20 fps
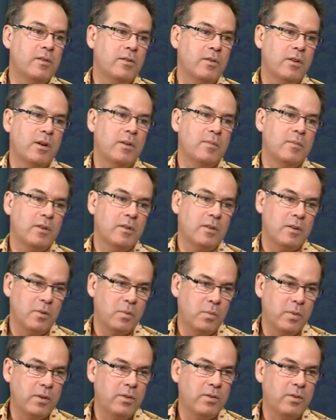time that they're
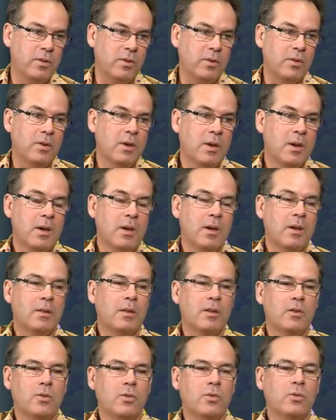with you
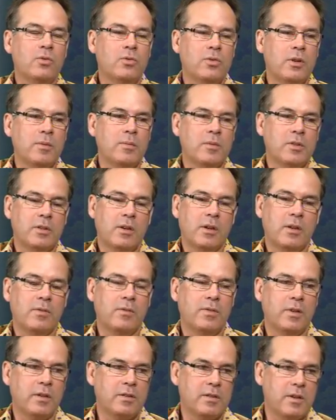that your treatment's going to
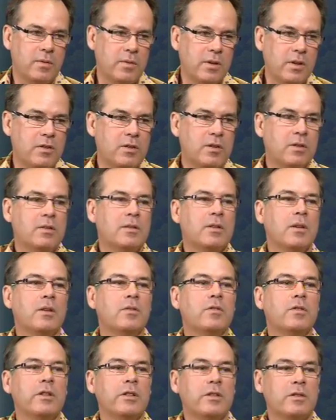fix their itch, it's going to
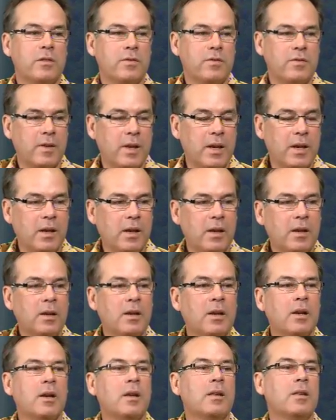fix the flaking,
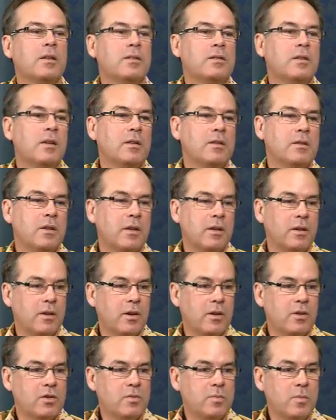their skin's going to
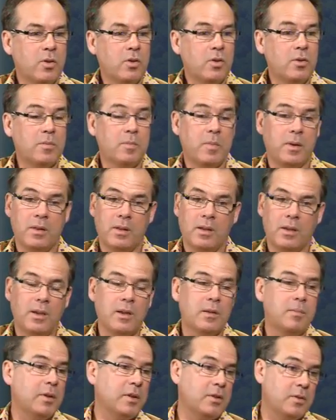go smooth, but they're going
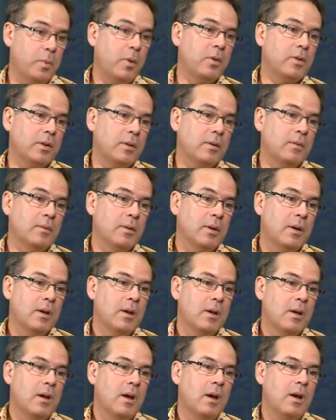to be spotty.
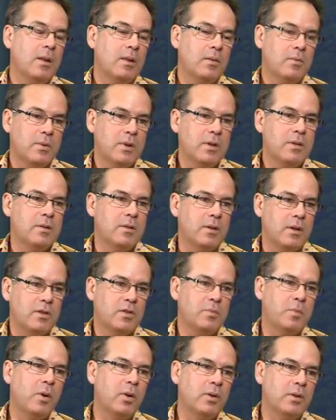And the reason they're
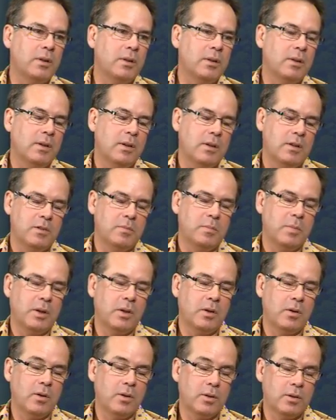spotty is
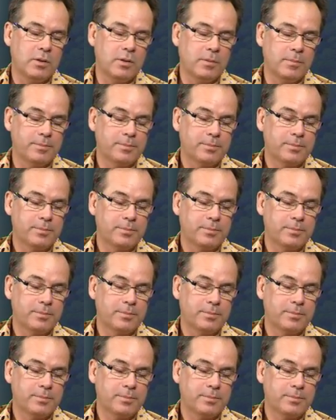because